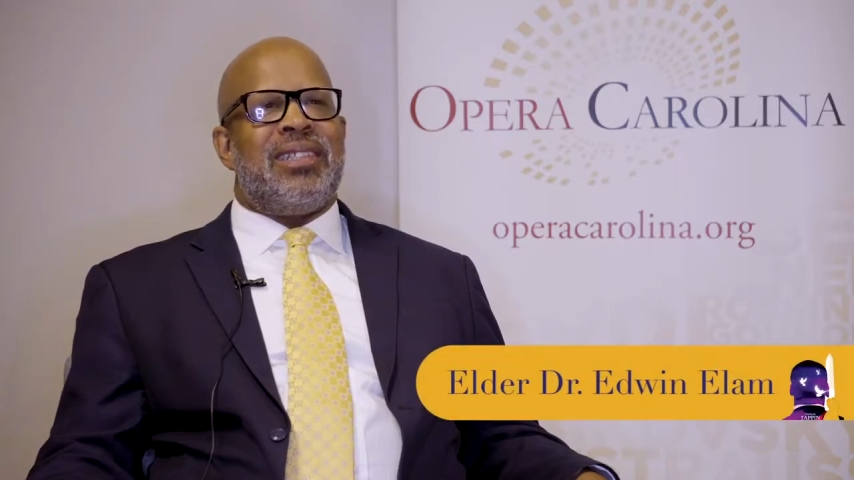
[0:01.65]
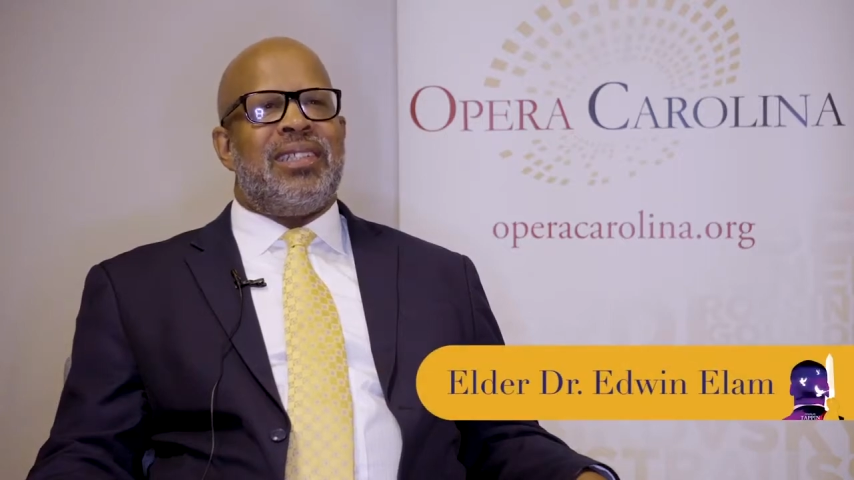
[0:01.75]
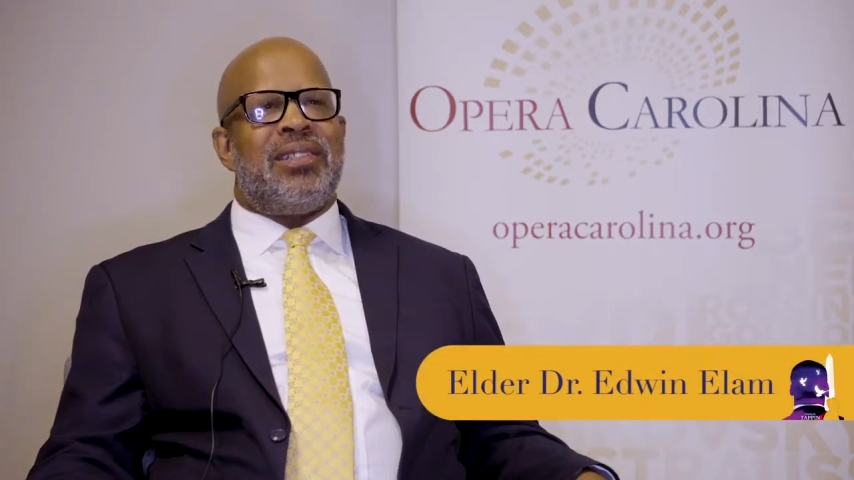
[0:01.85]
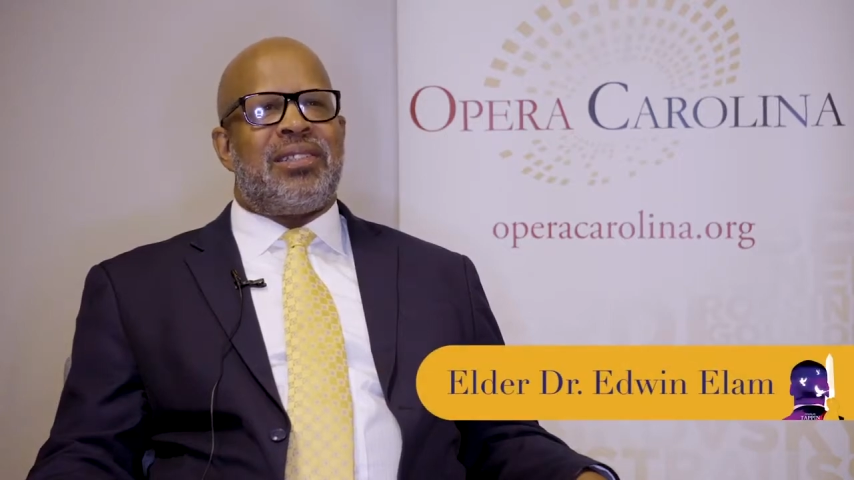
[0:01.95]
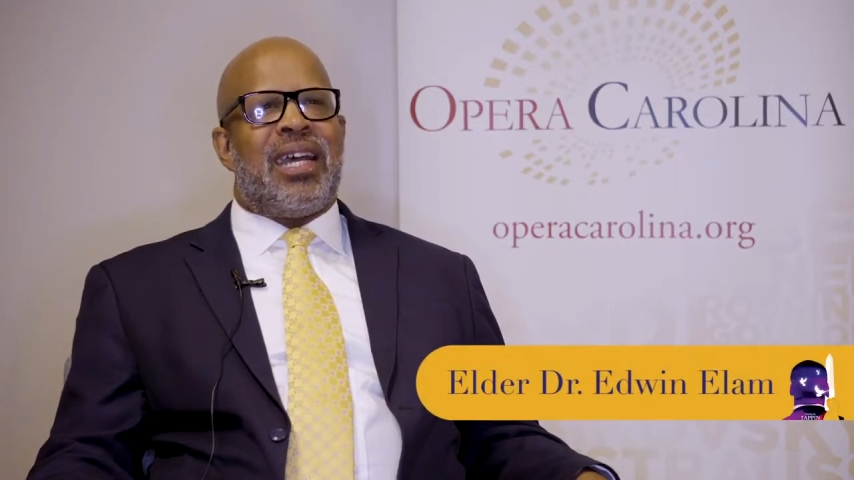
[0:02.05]

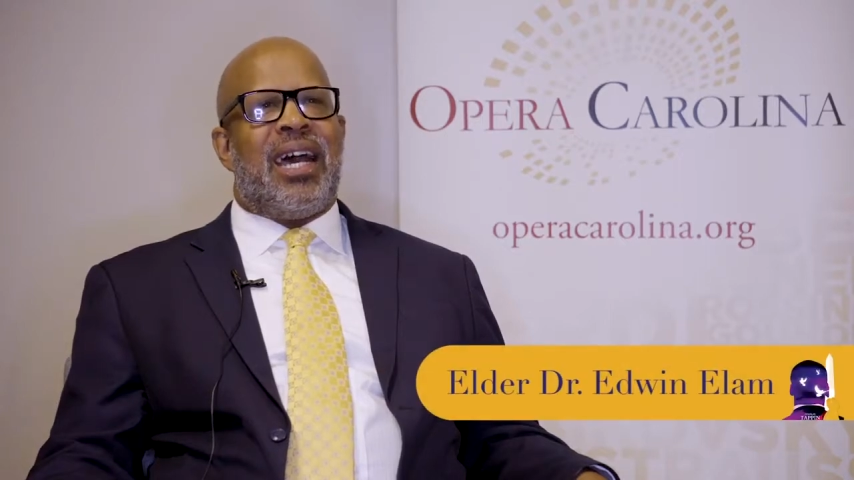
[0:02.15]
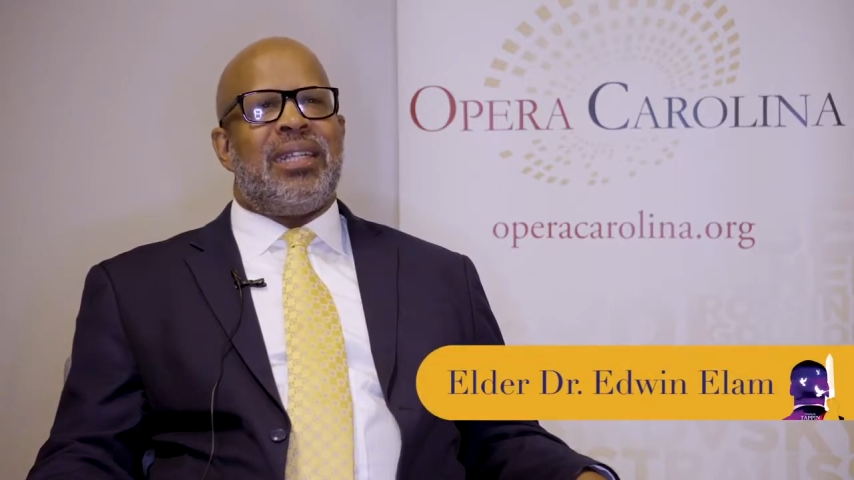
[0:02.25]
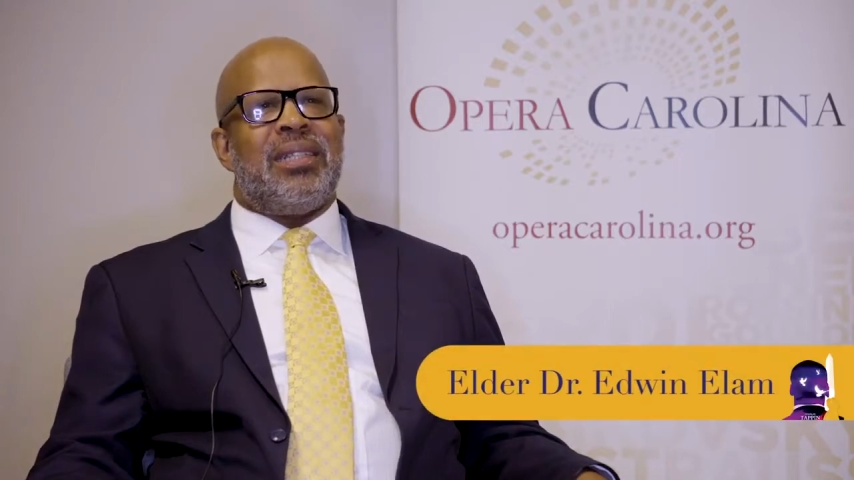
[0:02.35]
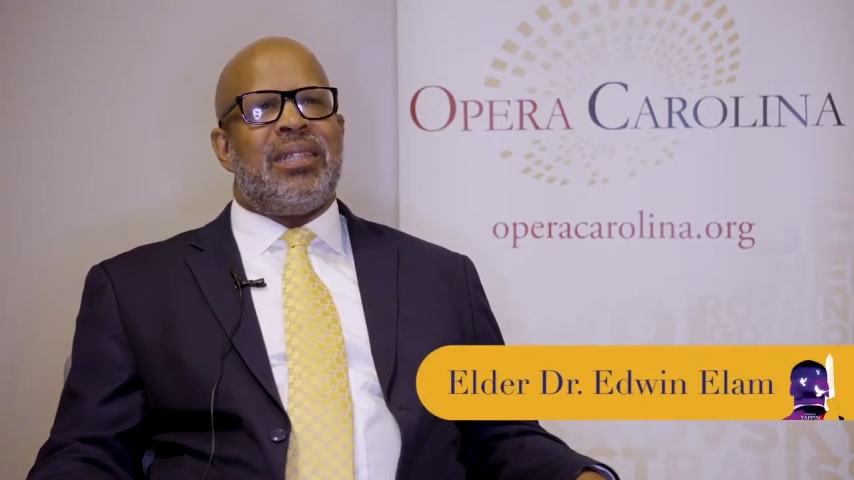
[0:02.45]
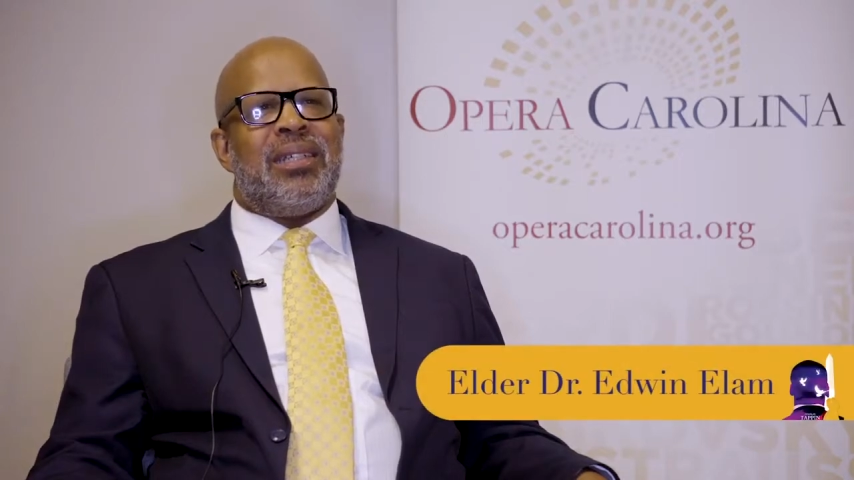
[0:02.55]

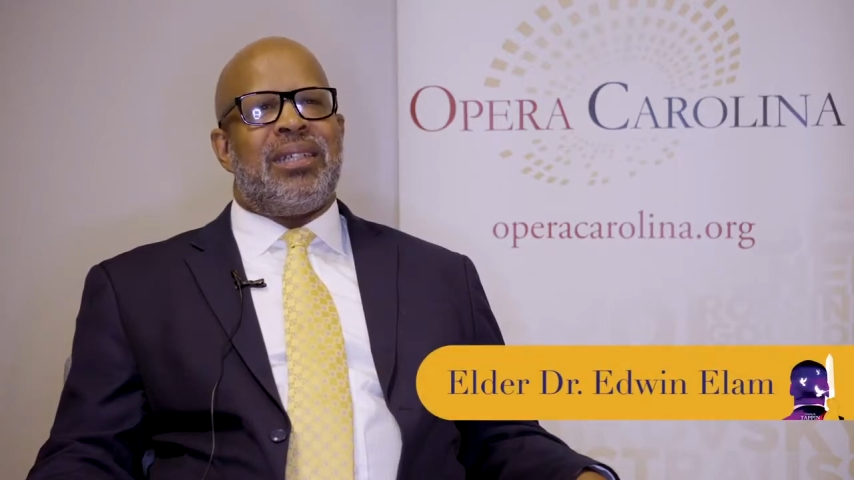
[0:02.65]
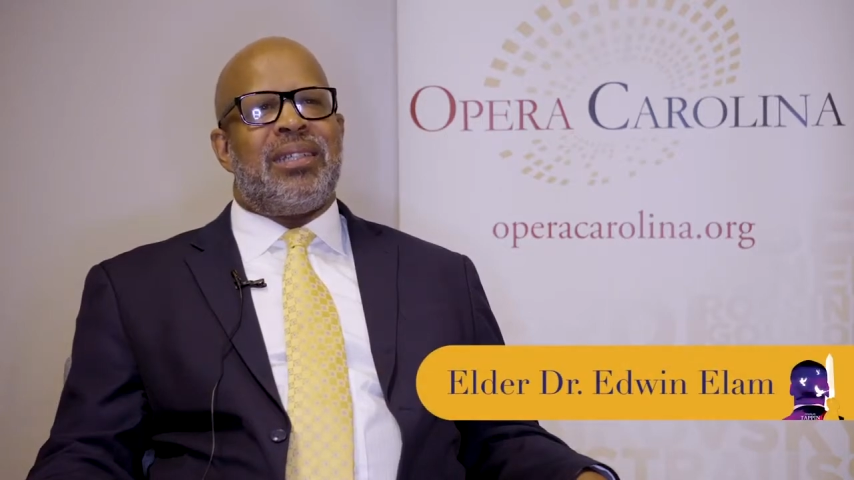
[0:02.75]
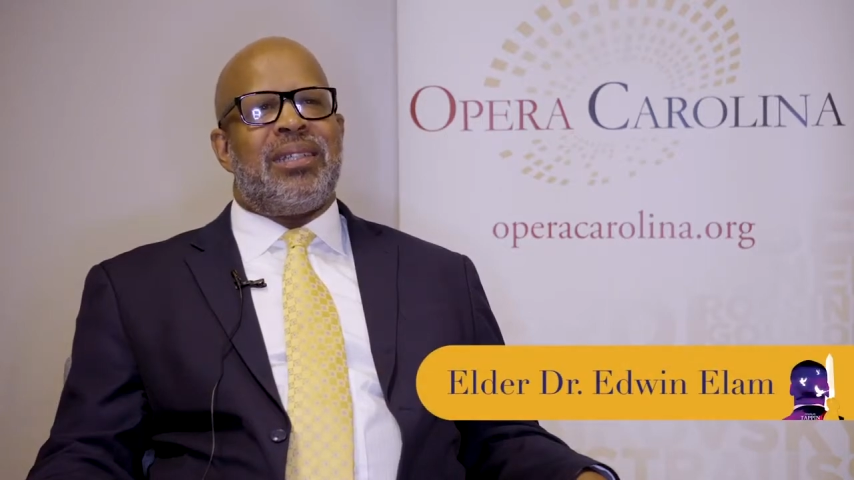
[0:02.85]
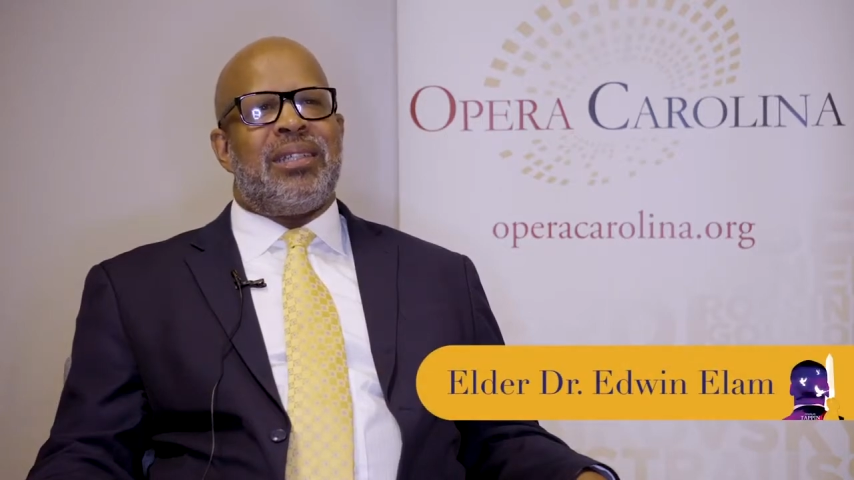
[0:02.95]
inside the